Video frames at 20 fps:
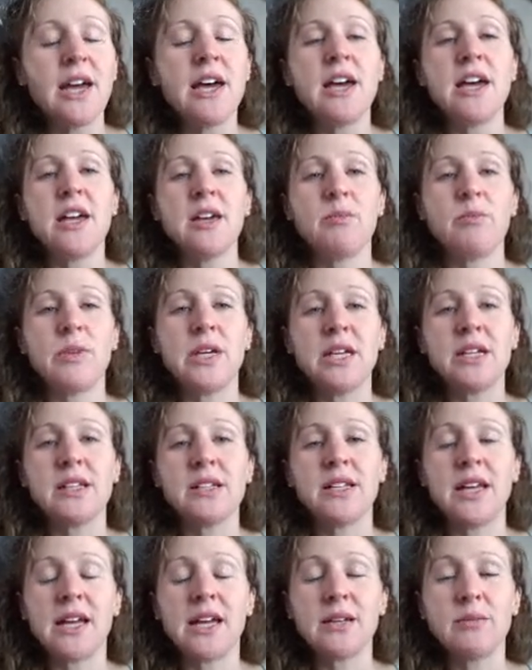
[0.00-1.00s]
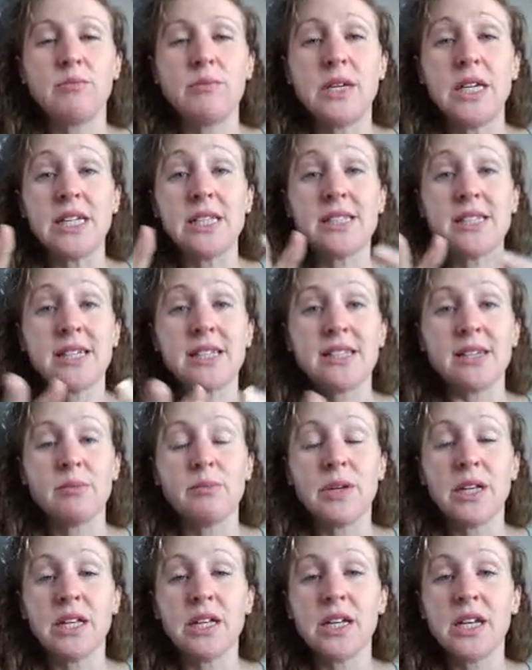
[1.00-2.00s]
means its
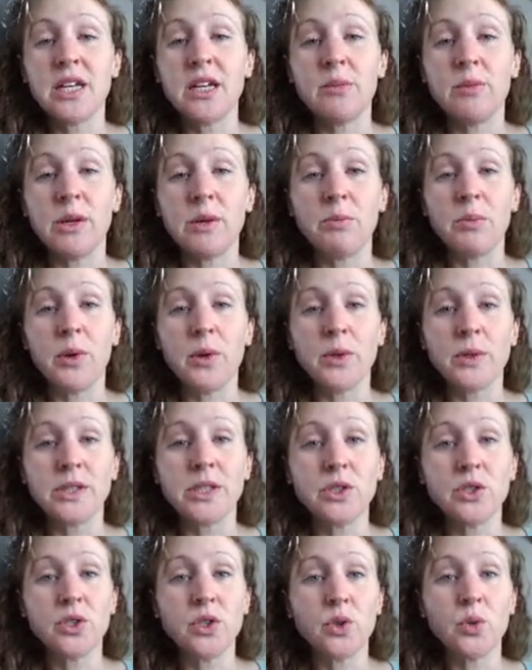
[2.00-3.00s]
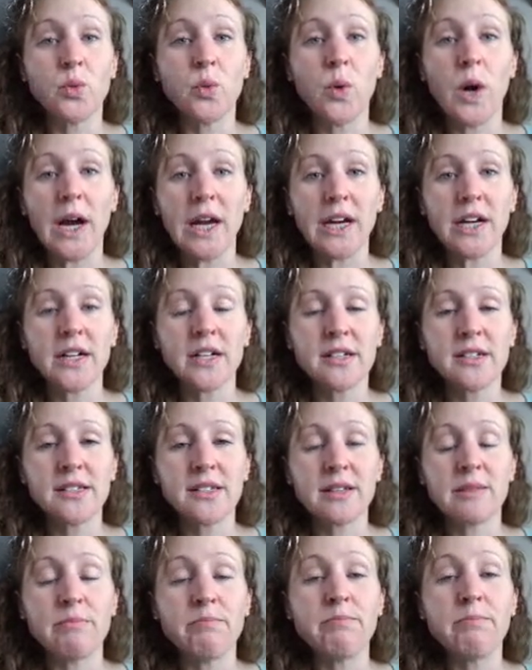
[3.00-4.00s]
ability to be pulled into wires.
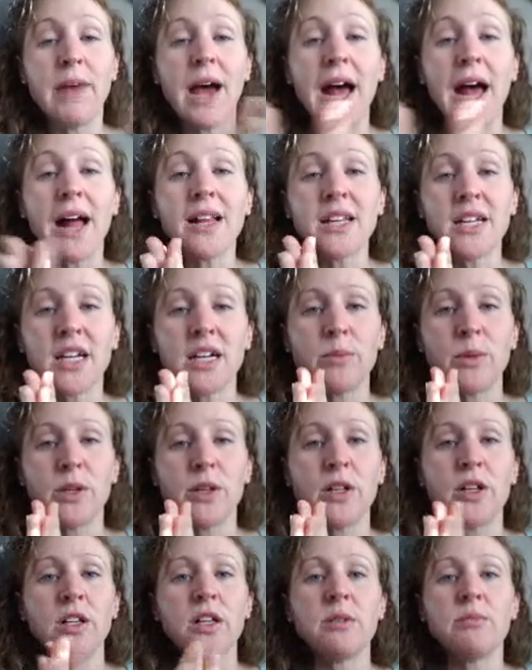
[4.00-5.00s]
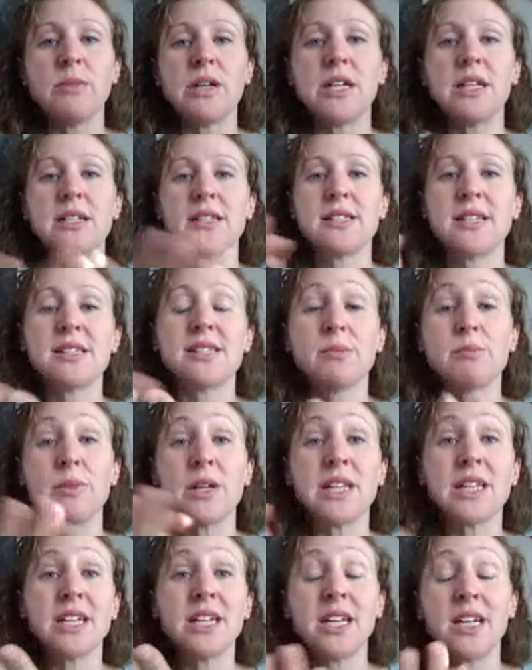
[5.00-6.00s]
Malleable means its
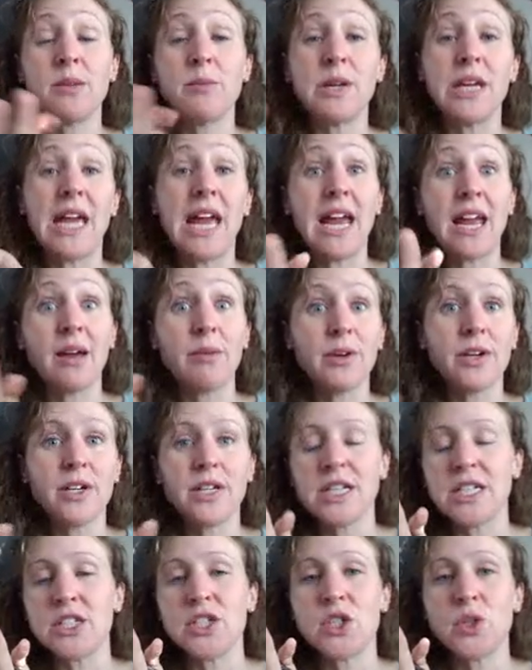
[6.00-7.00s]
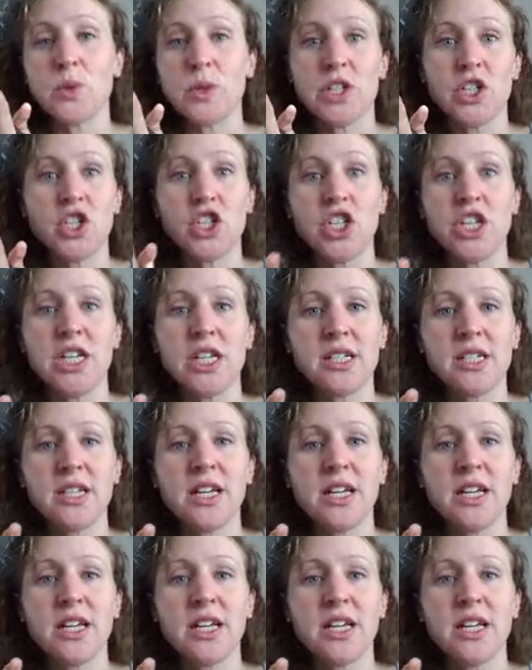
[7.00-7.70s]
ability to be hammered into a sheet.